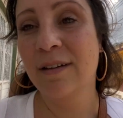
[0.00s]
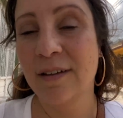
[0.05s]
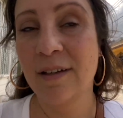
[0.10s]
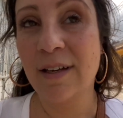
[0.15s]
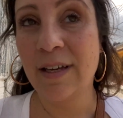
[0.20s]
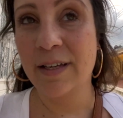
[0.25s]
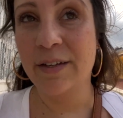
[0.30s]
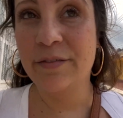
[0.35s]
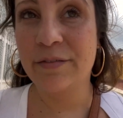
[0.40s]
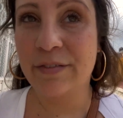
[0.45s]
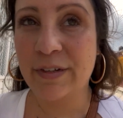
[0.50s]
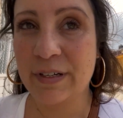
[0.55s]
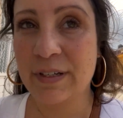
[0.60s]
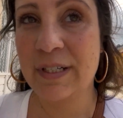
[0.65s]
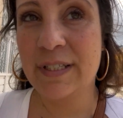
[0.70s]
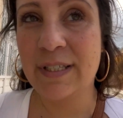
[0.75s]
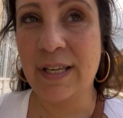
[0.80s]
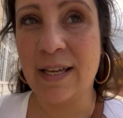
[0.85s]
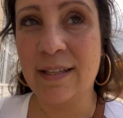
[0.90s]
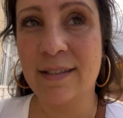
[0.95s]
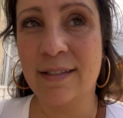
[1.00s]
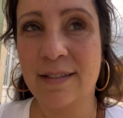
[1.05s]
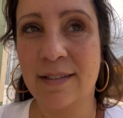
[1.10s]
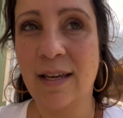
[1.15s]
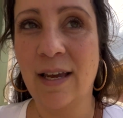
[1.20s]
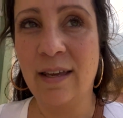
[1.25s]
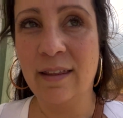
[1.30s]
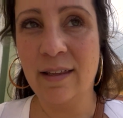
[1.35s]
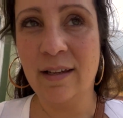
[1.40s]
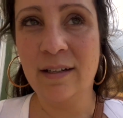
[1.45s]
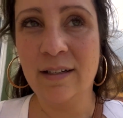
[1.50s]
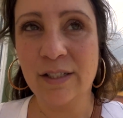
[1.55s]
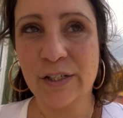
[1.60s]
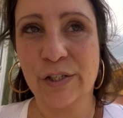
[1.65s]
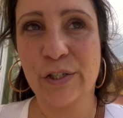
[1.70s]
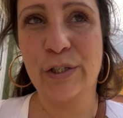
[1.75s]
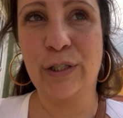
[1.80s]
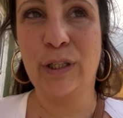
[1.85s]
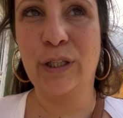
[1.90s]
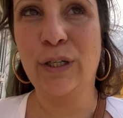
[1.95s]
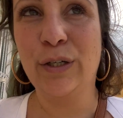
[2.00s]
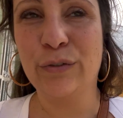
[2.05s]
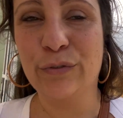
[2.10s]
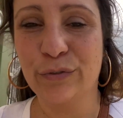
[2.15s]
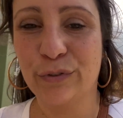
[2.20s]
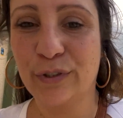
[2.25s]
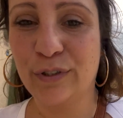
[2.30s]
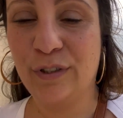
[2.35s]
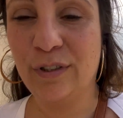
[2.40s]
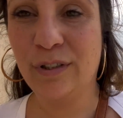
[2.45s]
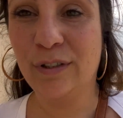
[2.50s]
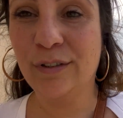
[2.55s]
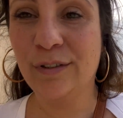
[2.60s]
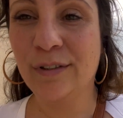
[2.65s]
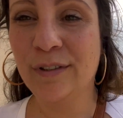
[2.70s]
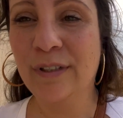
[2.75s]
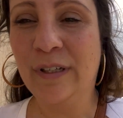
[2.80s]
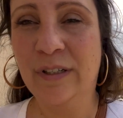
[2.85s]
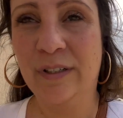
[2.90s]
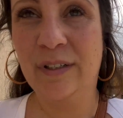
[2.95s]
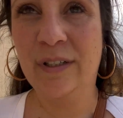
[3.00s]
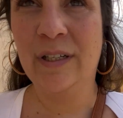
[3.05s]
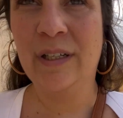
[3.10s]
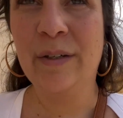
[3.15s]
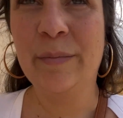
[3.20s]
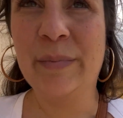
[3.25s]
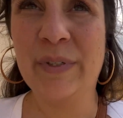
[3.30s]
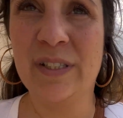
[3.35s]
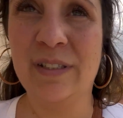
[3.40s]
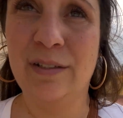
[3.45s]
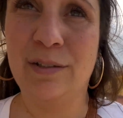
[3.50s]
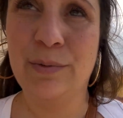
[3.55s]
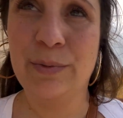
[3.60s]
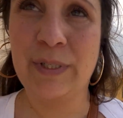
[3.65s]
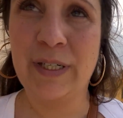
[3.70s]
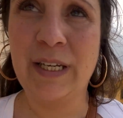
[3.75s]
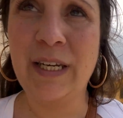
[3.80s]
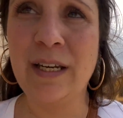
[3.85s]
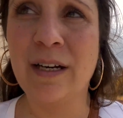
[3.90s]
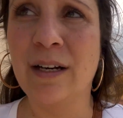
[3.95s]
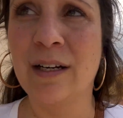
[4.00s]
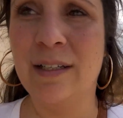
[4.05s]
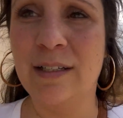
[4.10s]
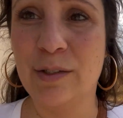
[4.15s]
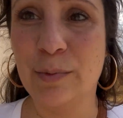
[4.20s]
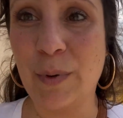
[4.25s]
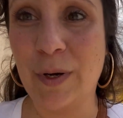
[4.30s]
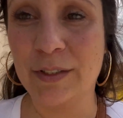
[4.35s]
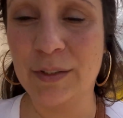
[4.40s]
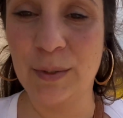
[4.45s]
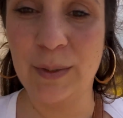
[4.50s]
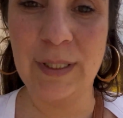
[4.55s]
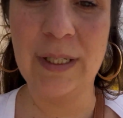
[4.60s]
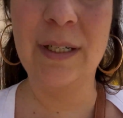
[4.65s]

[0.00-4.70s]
I am very sad to say that it looks closed. But since we're here, let's walk to it.